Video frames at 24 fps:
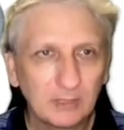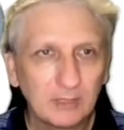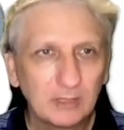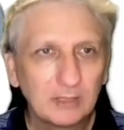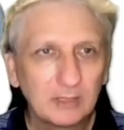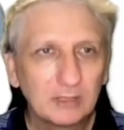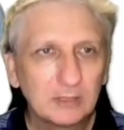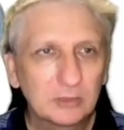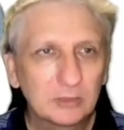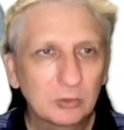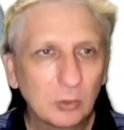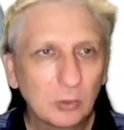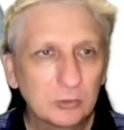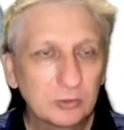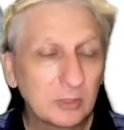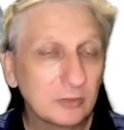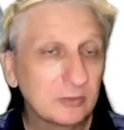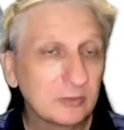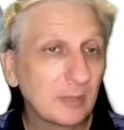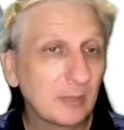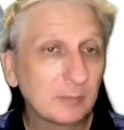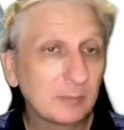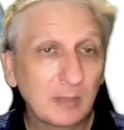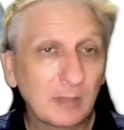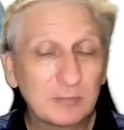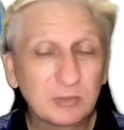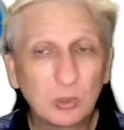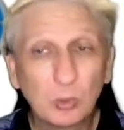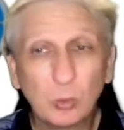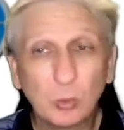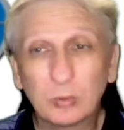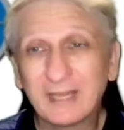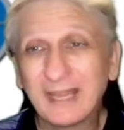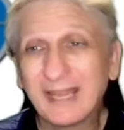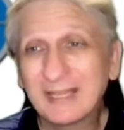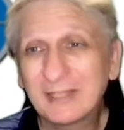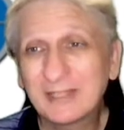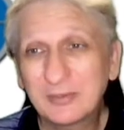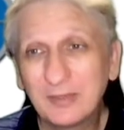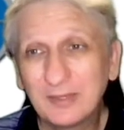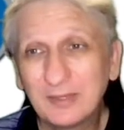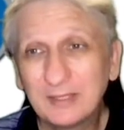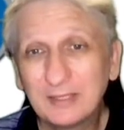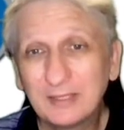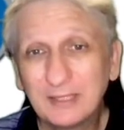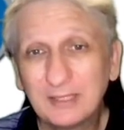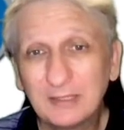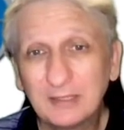It's also sometimes called X
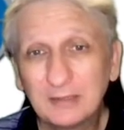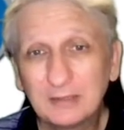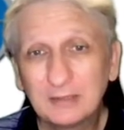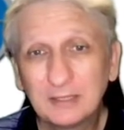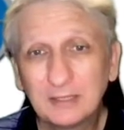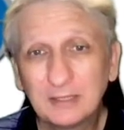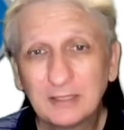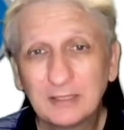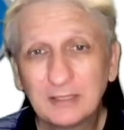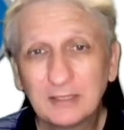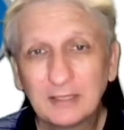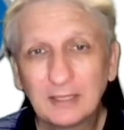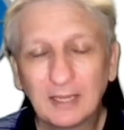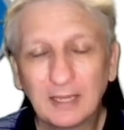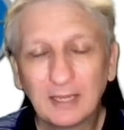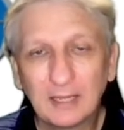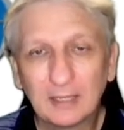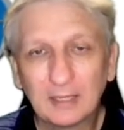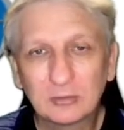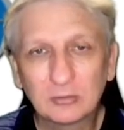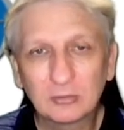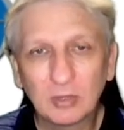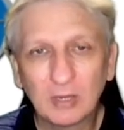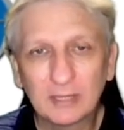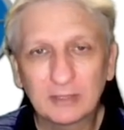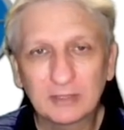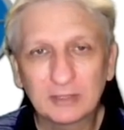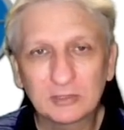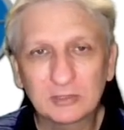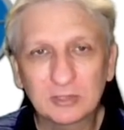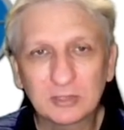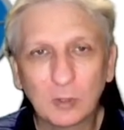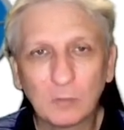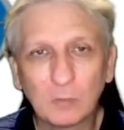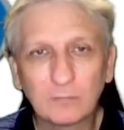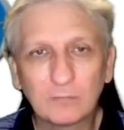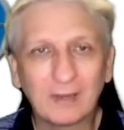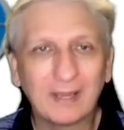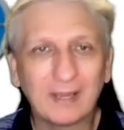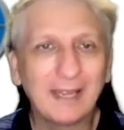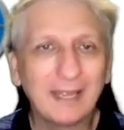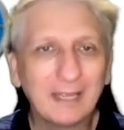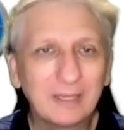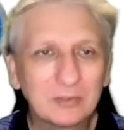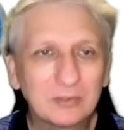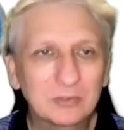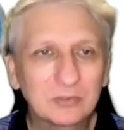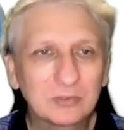thinking, uh, trying to solve for
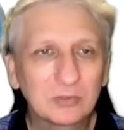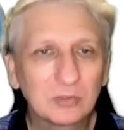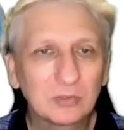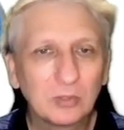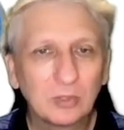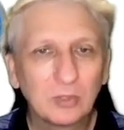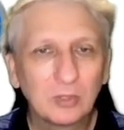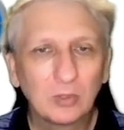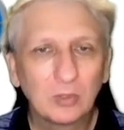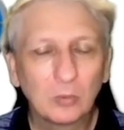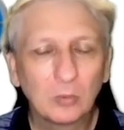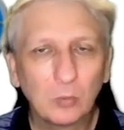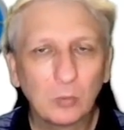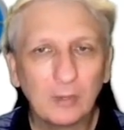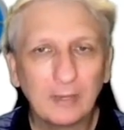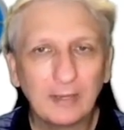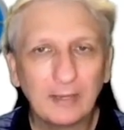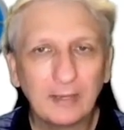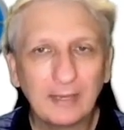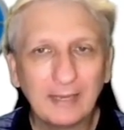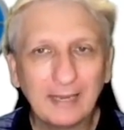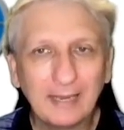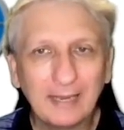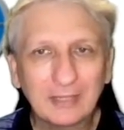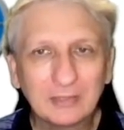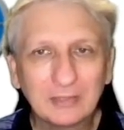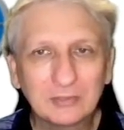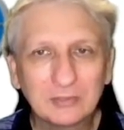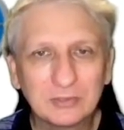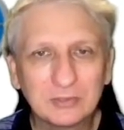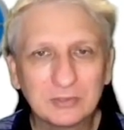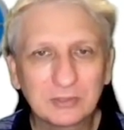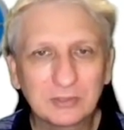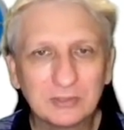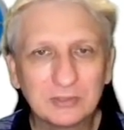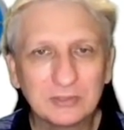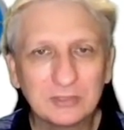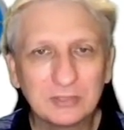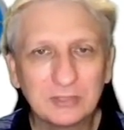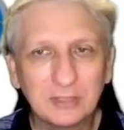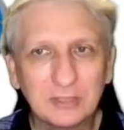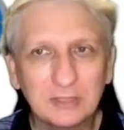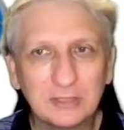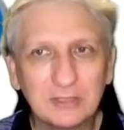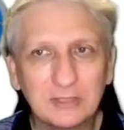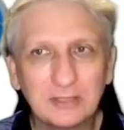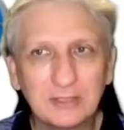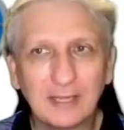X where X is
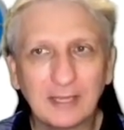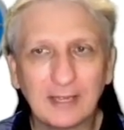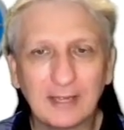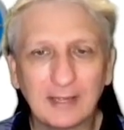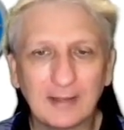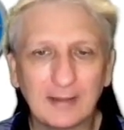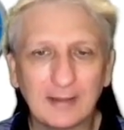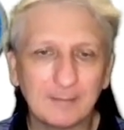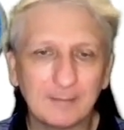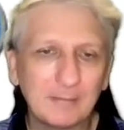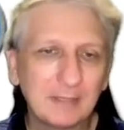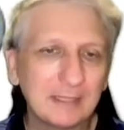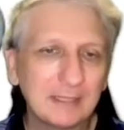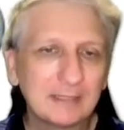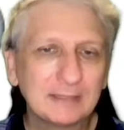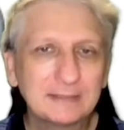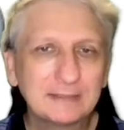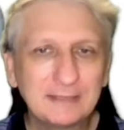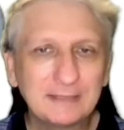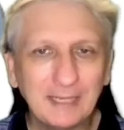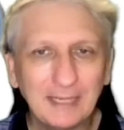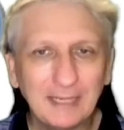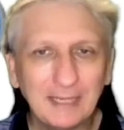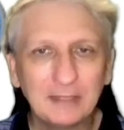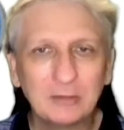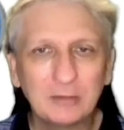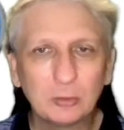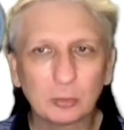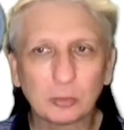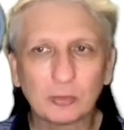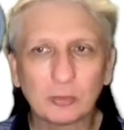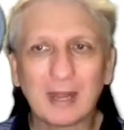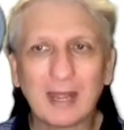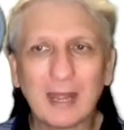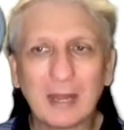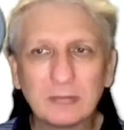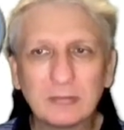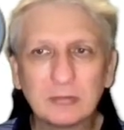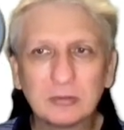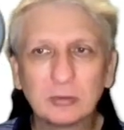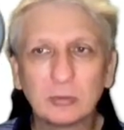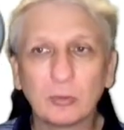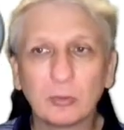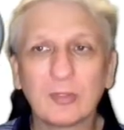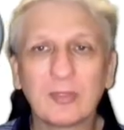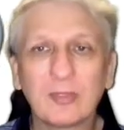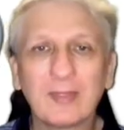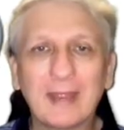considered um, 10 or 100 or
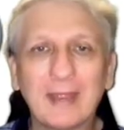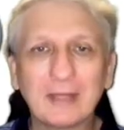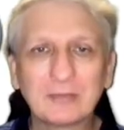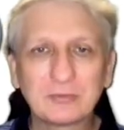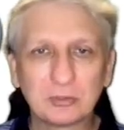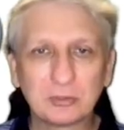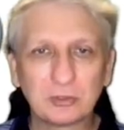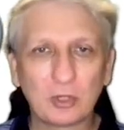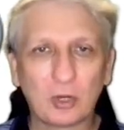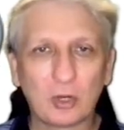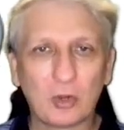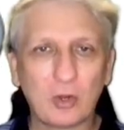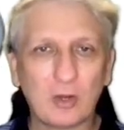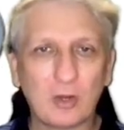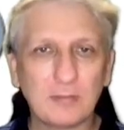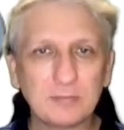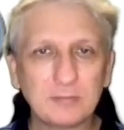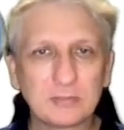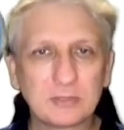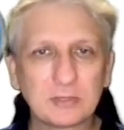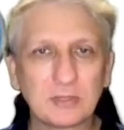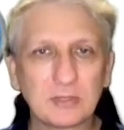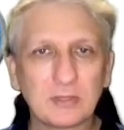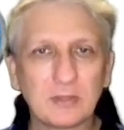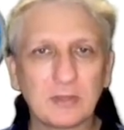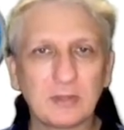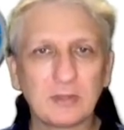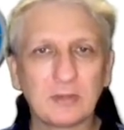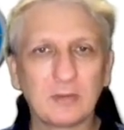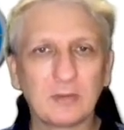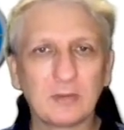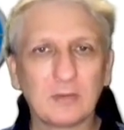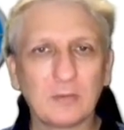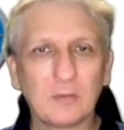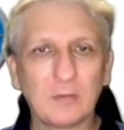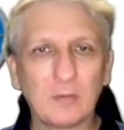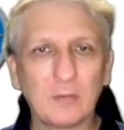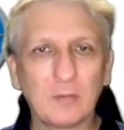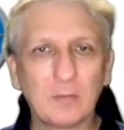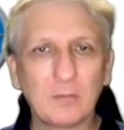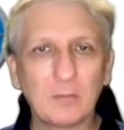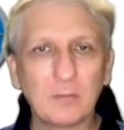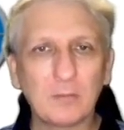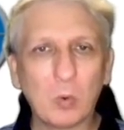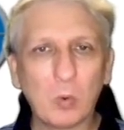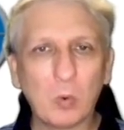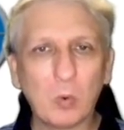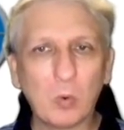1,000 times
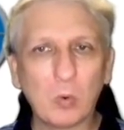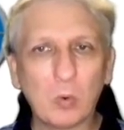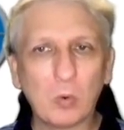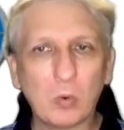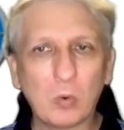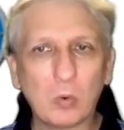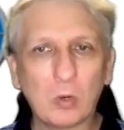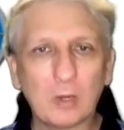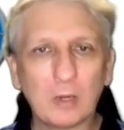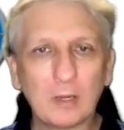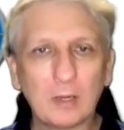more,